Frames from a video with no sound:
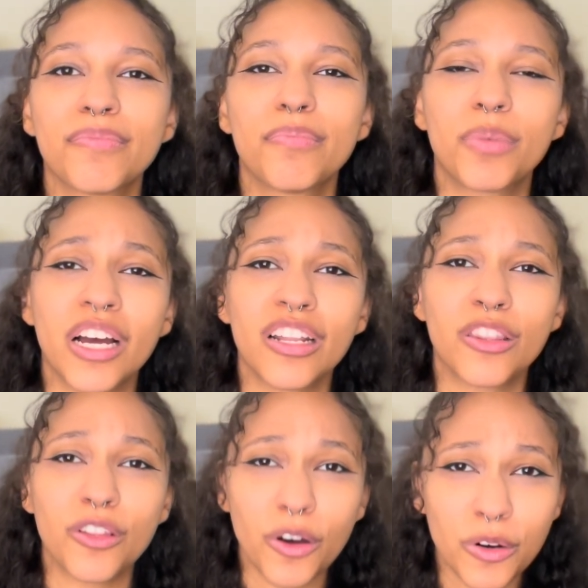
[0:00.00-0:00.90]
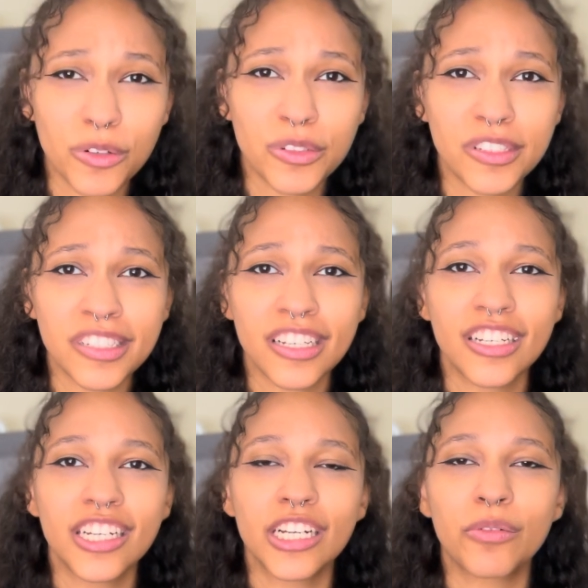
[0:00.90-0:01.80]
but those
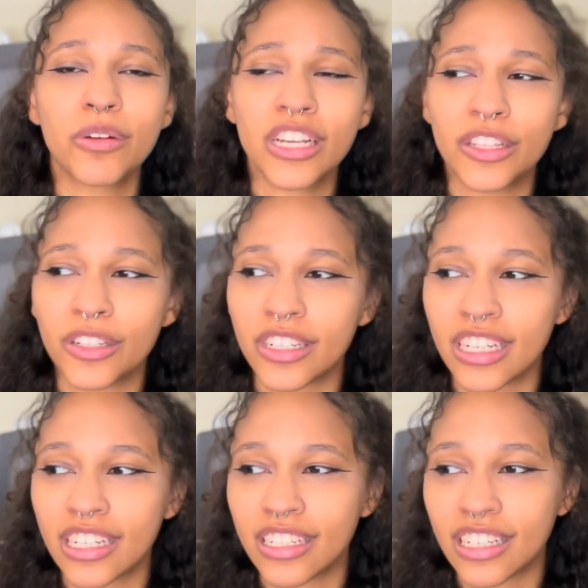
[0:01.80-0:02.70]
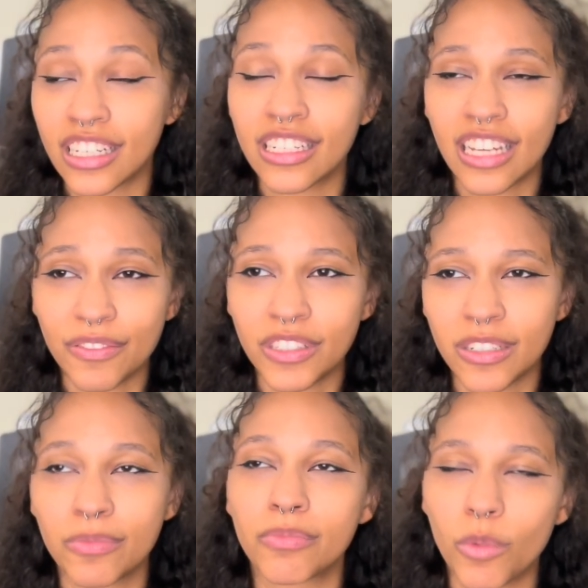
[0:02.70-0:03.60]
were either gifted,
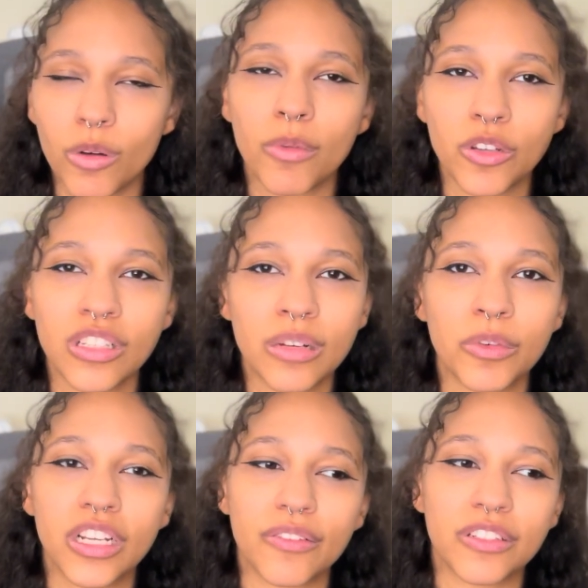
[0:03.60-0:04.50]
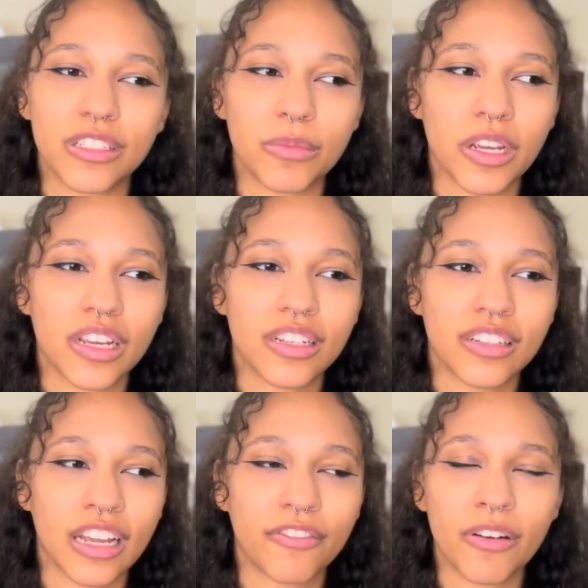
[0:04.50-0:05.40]
well, most of them were gifted to me,
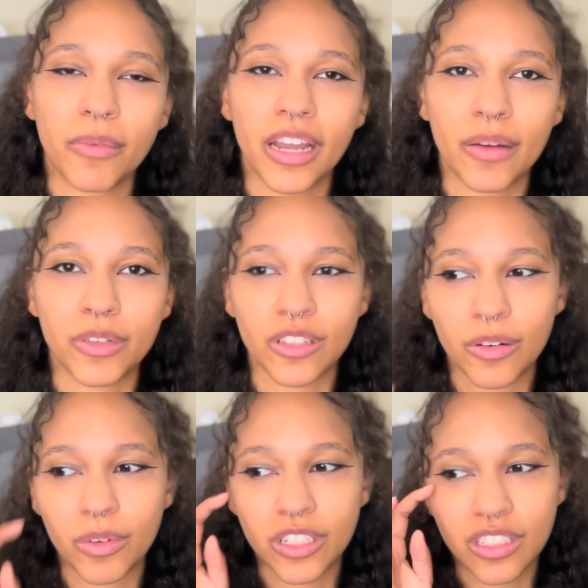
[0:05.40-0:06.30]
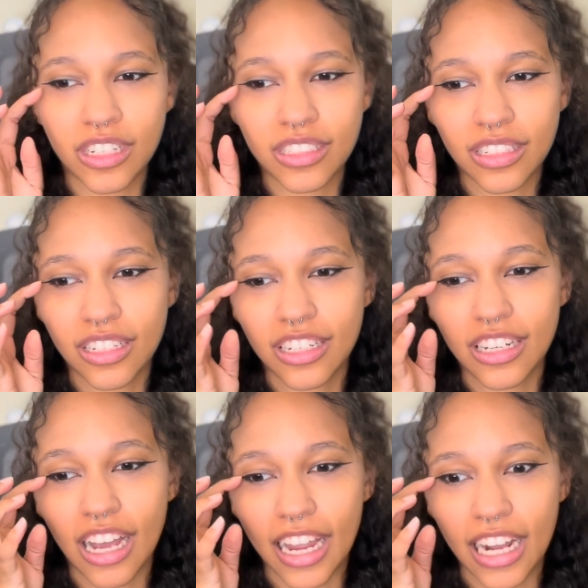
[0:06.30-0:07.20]
like from my Amazon wish list.
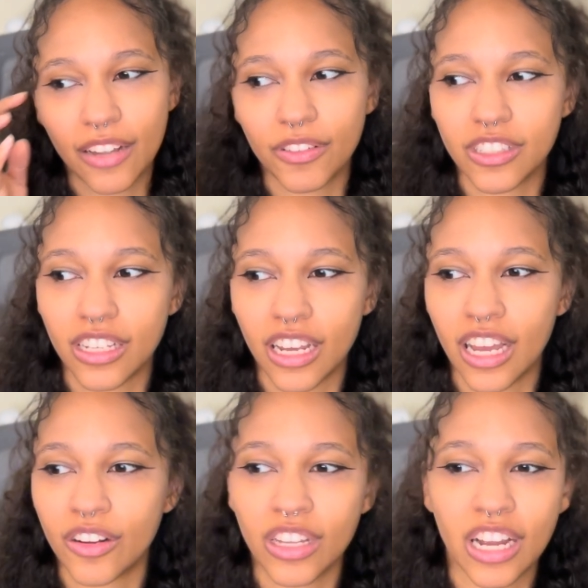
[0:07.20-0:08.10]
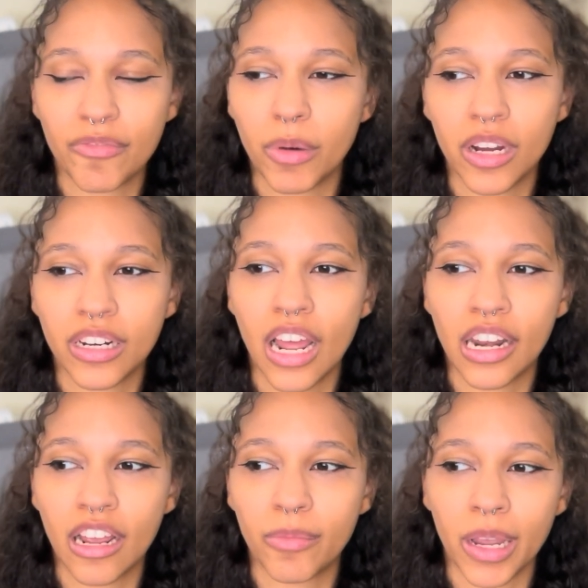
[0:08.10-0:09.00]
I can't even say, I don't think I've bought
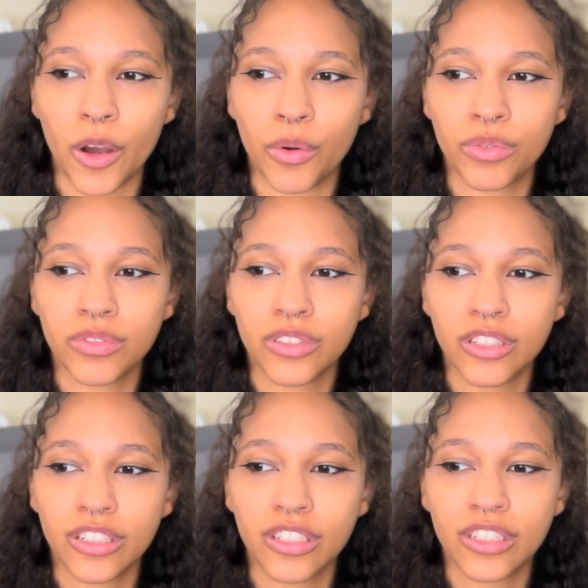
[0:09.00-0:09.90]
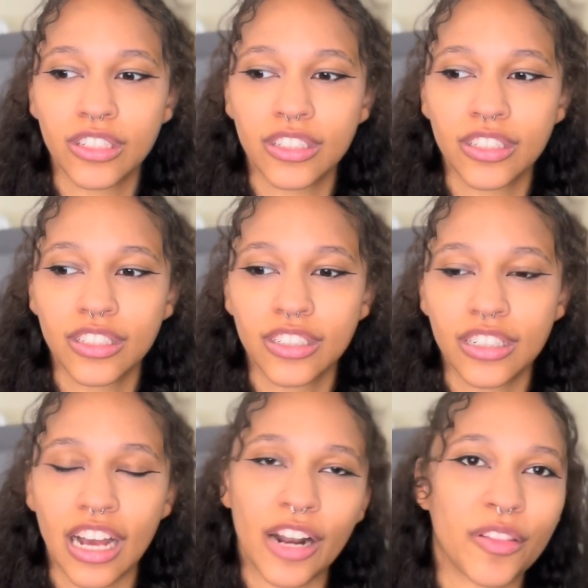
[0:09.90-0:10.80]
any on my own.
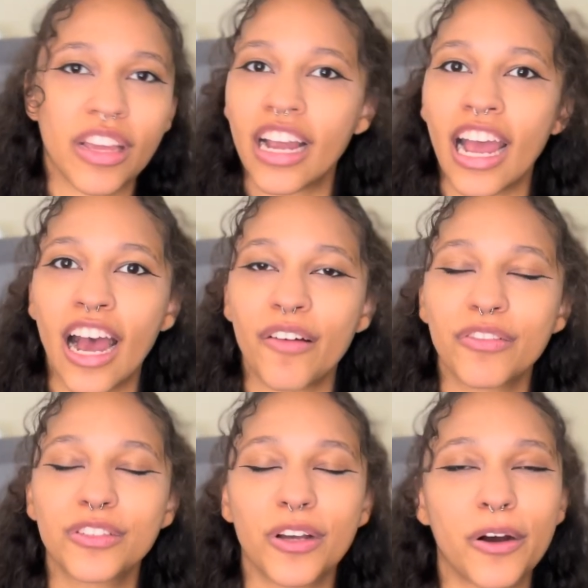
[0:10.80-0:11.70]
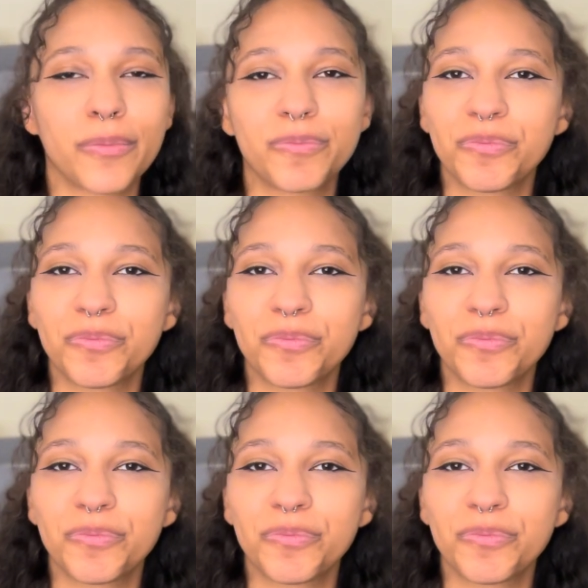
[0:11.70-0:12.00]
I don't think I have. So